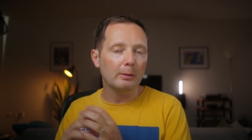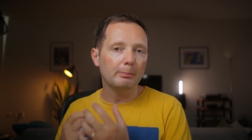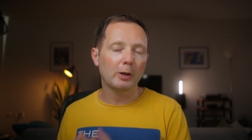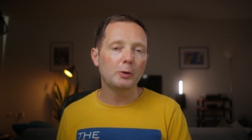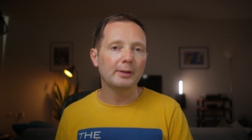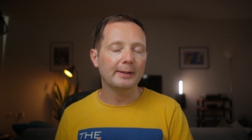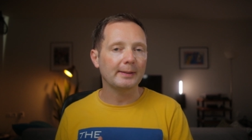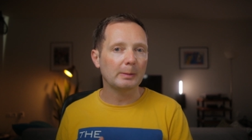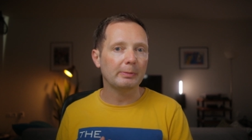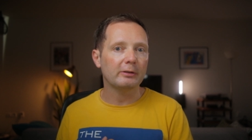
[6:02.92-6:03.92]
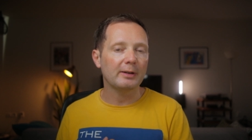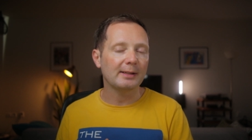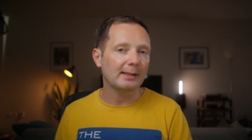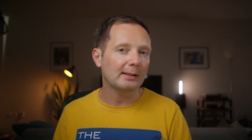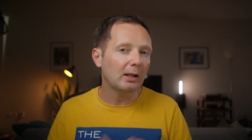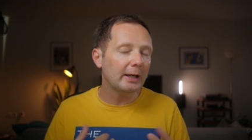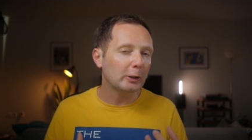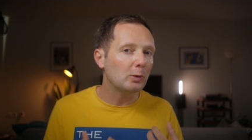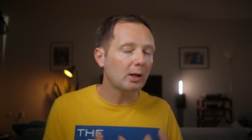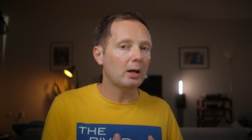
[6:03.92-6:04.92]
component experiences
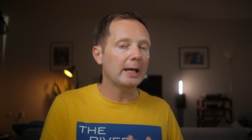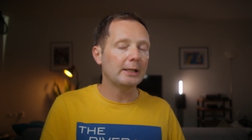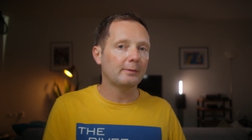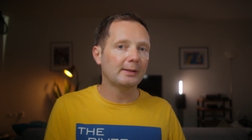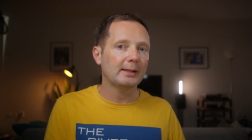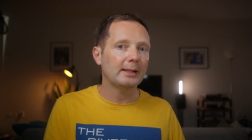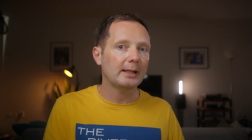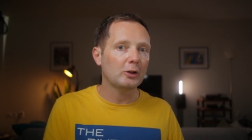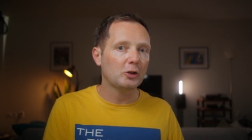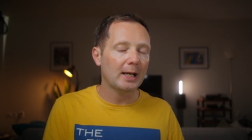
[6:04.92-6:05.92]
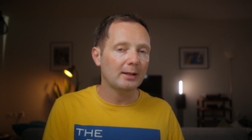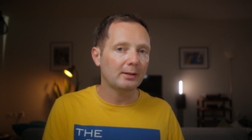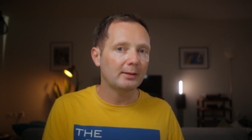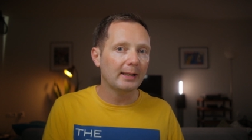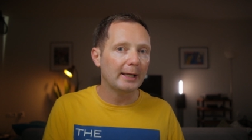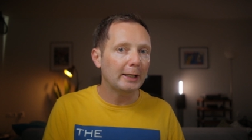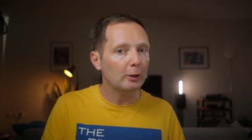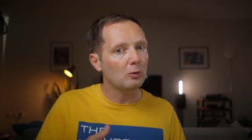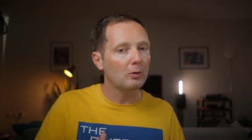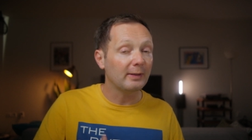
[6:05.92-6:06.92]
like you kind of see in chat today,
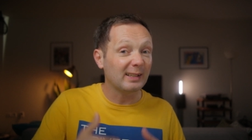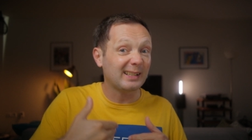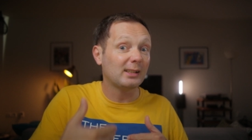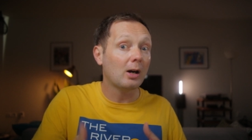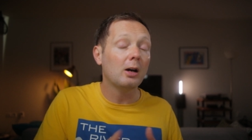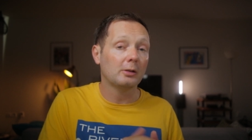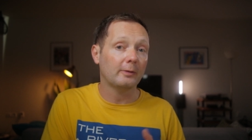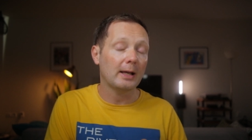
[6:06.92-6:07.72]
or the start of